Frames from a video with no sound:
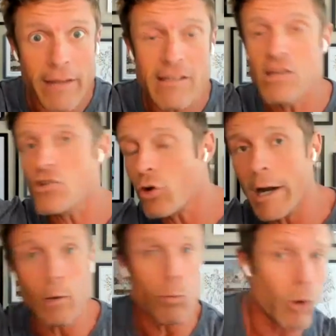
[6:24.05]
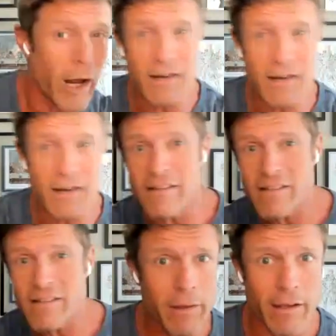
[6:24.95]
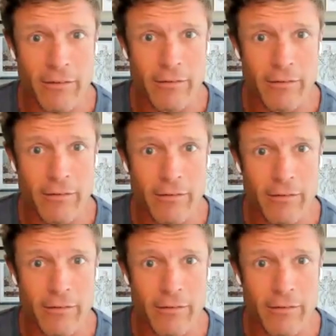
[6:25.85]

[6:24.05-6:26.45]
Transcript: as he's trying to run and escape this.